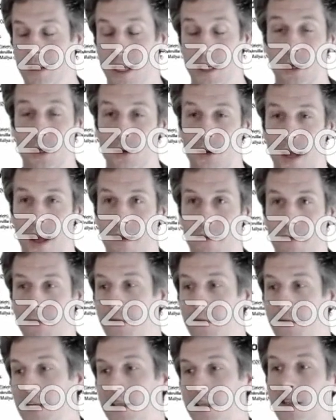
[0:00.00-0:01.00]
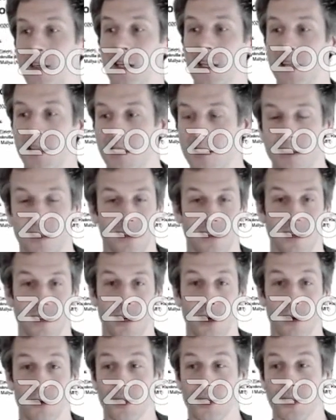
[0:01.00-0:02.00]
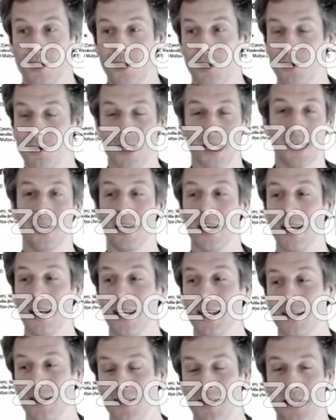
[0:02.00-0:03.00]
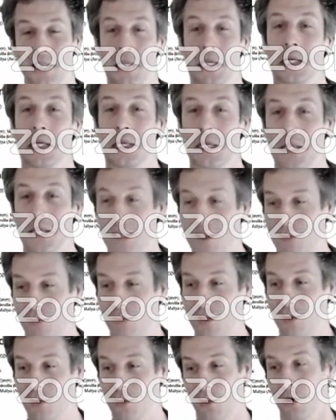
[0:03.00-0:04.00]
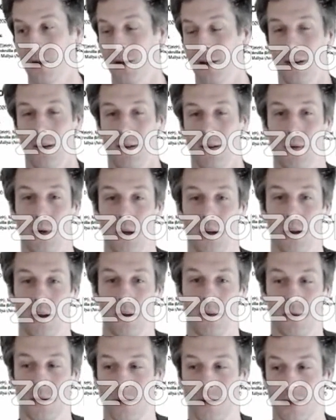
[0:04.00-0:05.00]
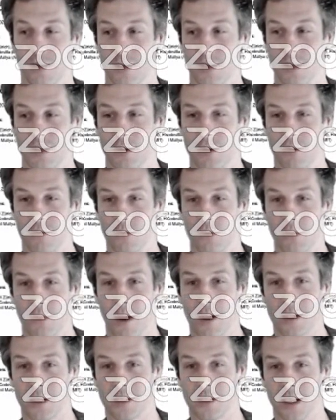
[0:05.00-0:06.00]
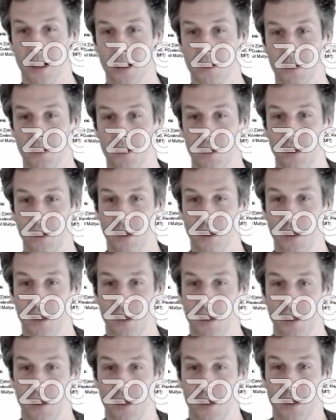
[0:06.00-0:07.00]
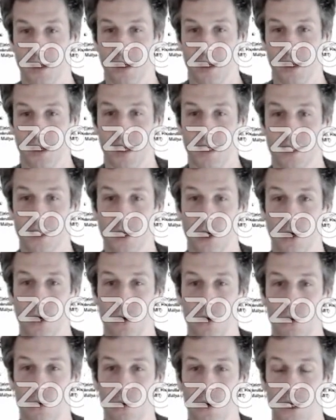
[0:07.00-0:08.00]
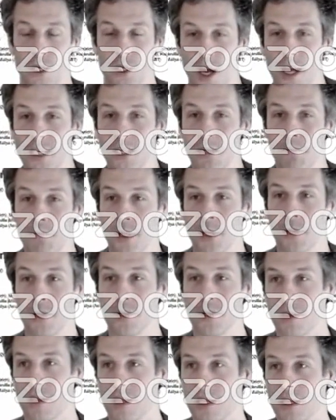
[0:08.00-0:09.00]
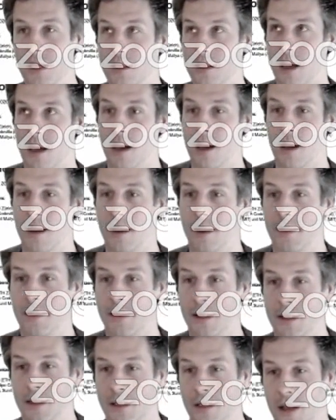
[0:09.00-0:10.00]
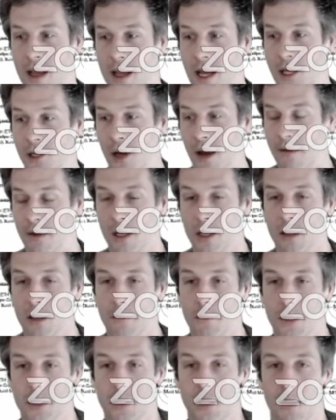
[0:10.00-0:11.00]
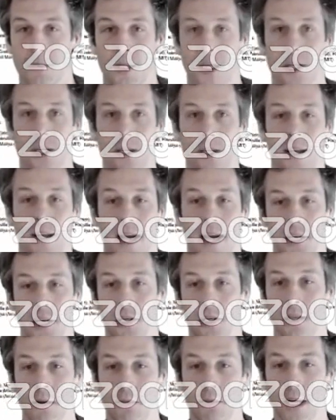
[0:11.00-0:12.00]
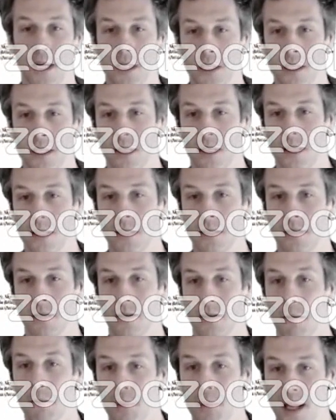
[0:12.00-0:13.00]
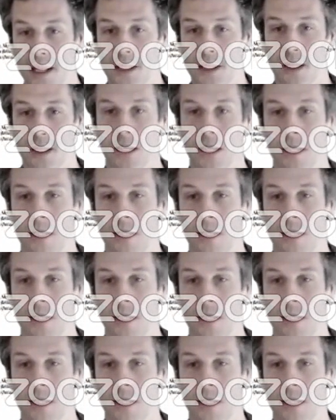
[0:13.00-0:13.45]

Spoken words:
like you can't fix seeds. There's no such thing as a seed in the real world of a robotics case. And so we tried to build this AI Driving Olympics competition that actually embraces this complexity